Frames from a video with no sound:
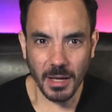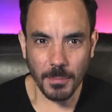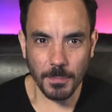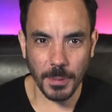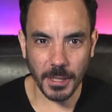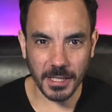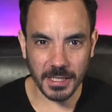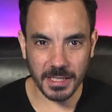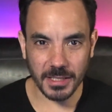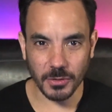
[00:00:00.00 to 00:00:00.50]

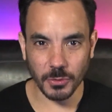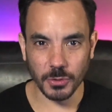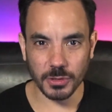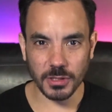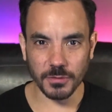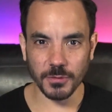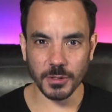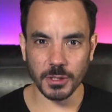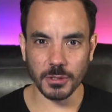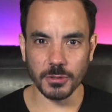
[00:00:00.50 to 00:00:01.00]
But in order
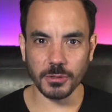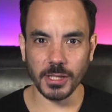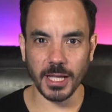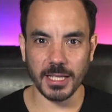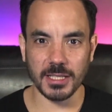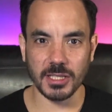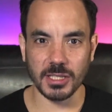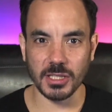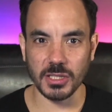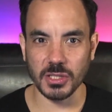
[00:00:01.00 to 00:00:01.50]
for Google
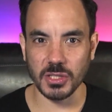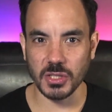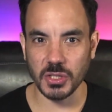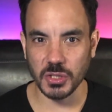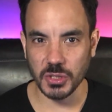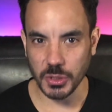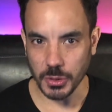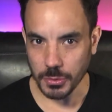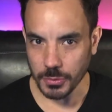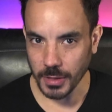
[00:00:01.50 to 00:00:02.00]
Ads to
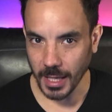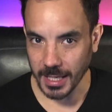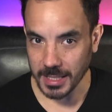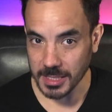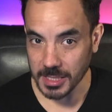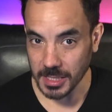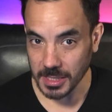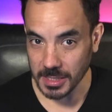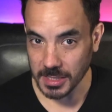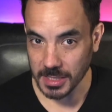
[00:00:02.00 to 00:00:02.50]
do that
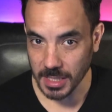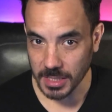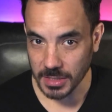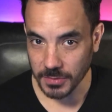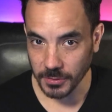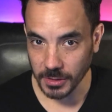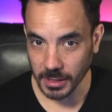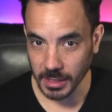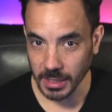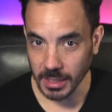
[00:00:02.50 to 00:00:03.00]

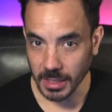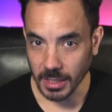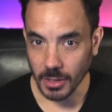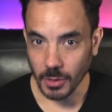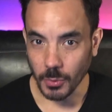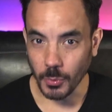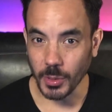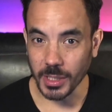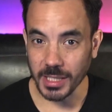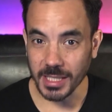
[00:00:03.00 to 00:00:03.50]
successfully,
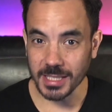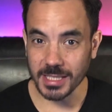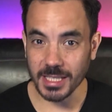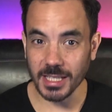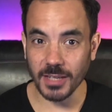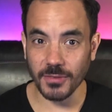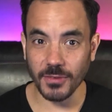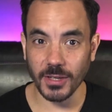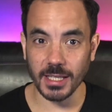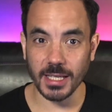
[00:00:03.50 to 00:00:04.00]
we need to
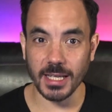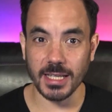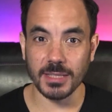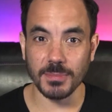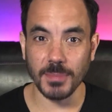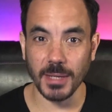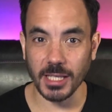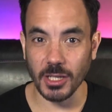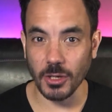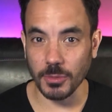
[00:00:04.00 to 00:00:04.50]
give it as
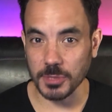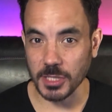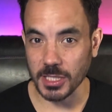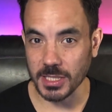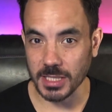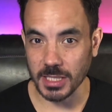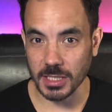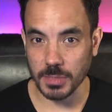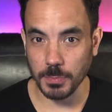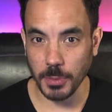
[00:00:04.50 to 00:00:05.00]
many options
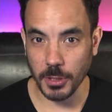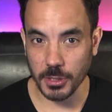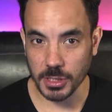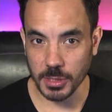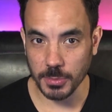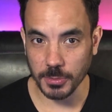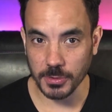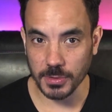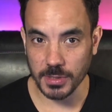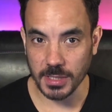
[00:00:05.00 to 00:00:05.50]
as
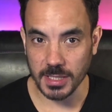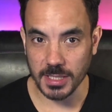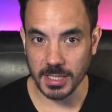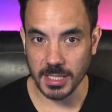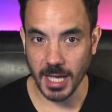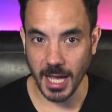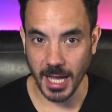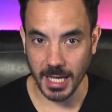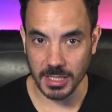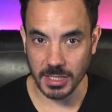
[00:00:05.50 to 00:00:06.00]
possible to
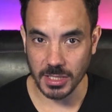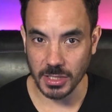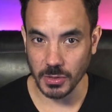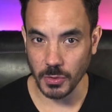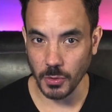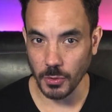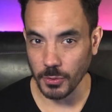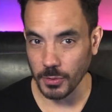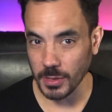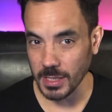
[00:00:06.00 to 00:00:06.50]
test,
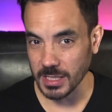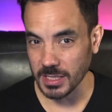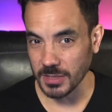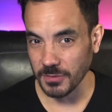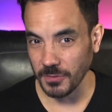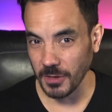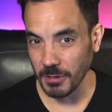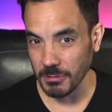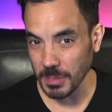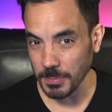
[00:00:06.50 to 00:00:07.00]
or it's
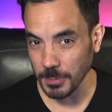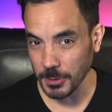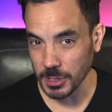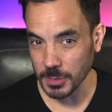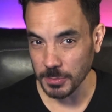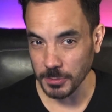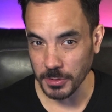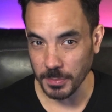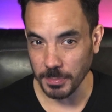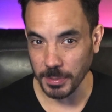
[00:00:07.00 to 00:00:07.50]
very
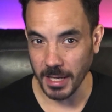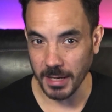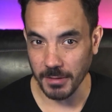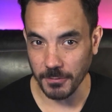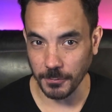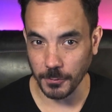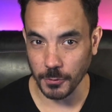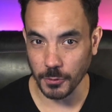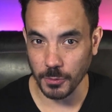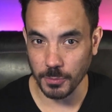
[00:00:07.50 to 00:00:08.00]
possible the
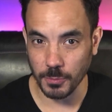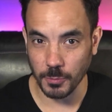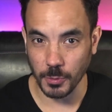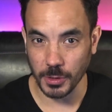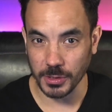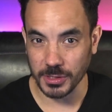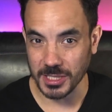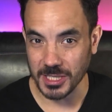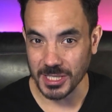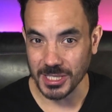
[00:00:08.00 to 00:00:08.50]
platform will
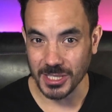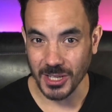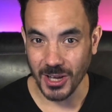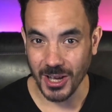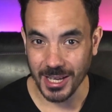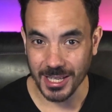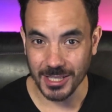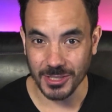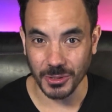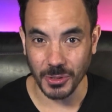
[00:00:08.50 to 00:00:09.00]

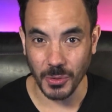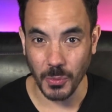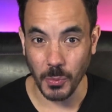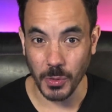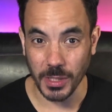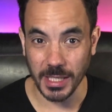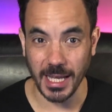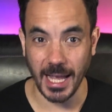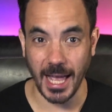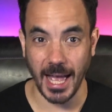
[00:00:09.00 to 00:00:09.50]
decide on a
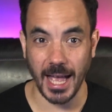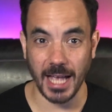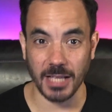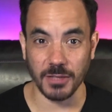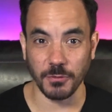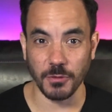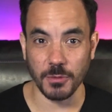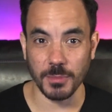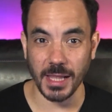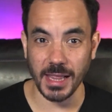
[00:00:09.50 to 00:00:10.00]
winning ad
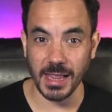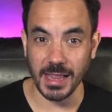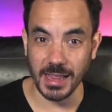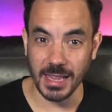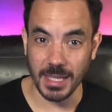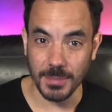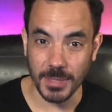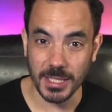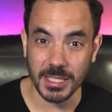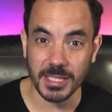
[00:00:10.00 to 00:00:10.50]
from a
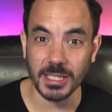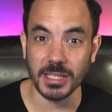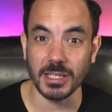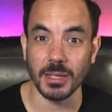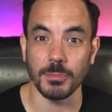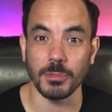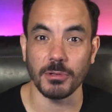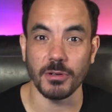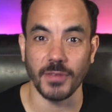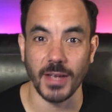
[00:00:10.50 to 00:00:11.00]
limited
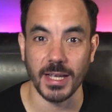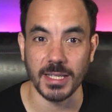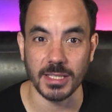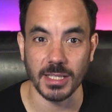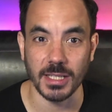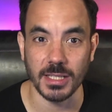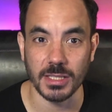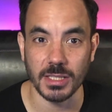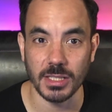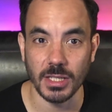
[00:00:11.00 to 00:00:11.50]
number of
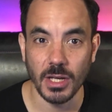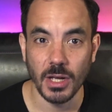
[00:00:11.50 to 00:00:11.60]
assets